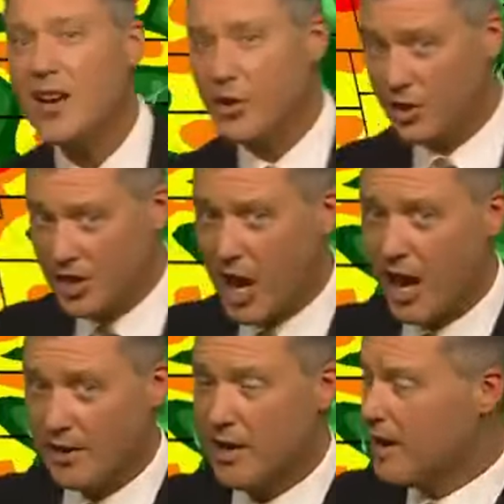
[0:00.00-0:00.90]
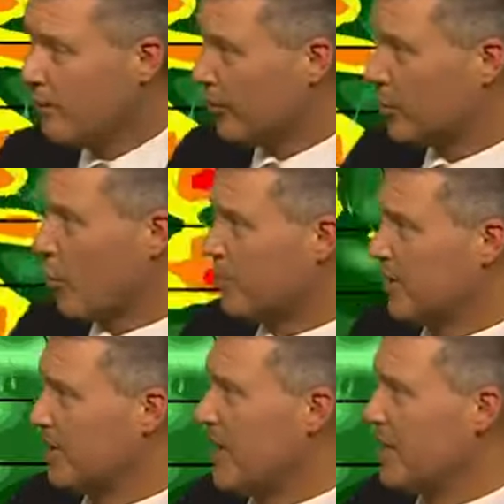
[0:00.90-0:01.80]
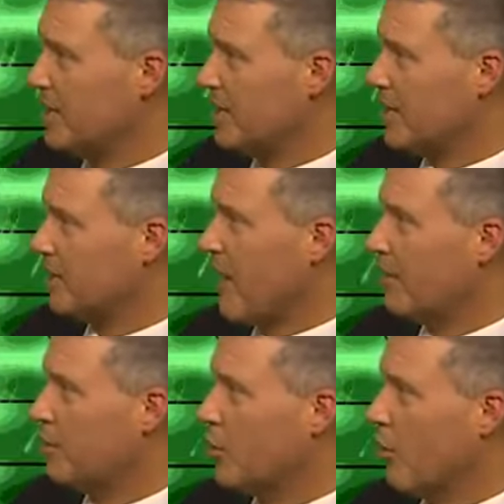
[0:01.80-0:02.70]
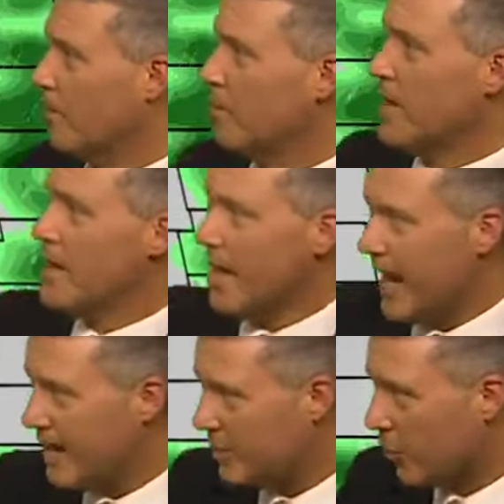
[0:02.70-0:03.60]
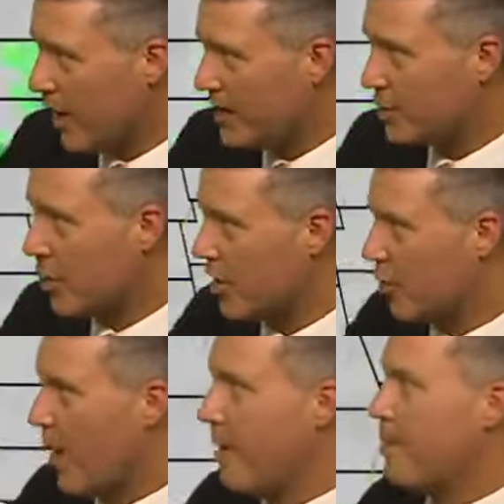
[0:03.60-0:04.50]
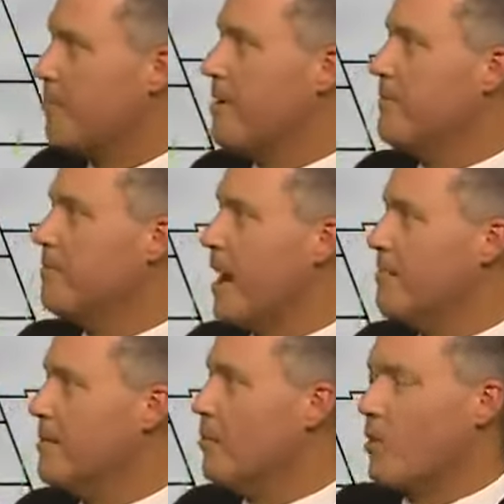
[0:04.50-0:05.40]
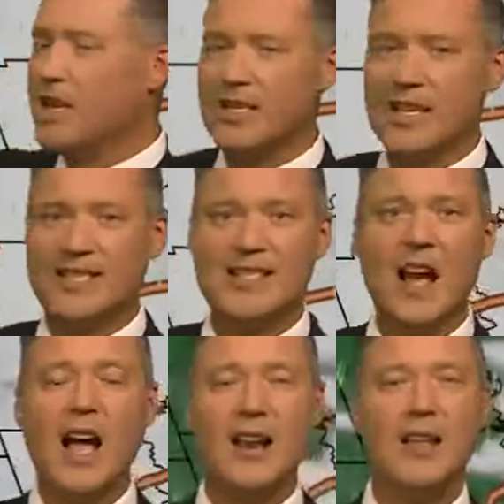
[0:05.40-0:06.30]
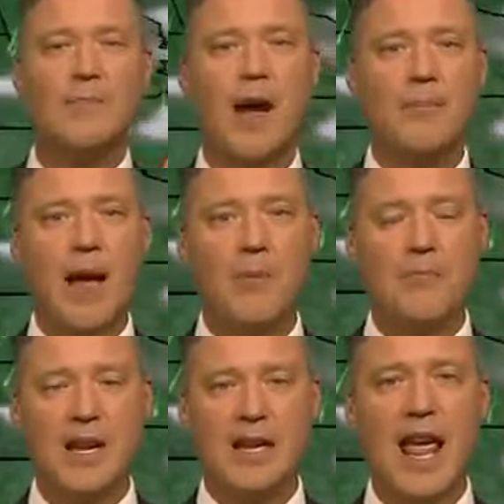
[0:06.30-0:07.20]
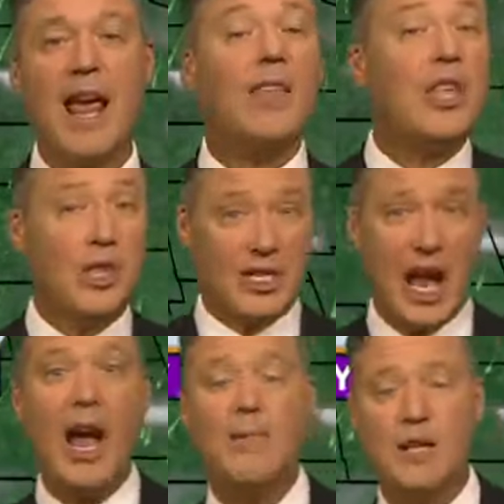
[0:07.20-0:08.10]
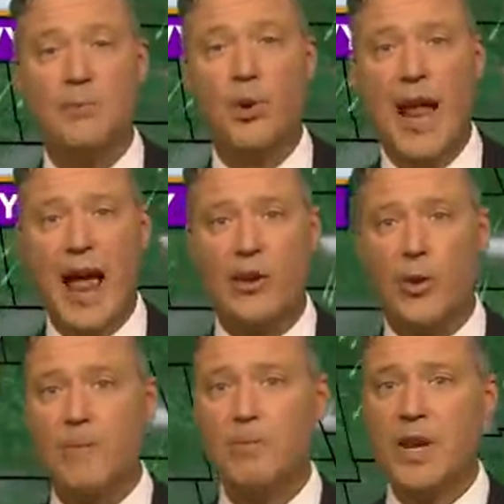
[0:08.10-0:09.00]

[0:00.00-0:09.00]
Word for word: underdone for storms extending to the south shore. It has the rain starting to wrap up even by mid-morning, and it's done by about midday. I think the timing's pretty accurate.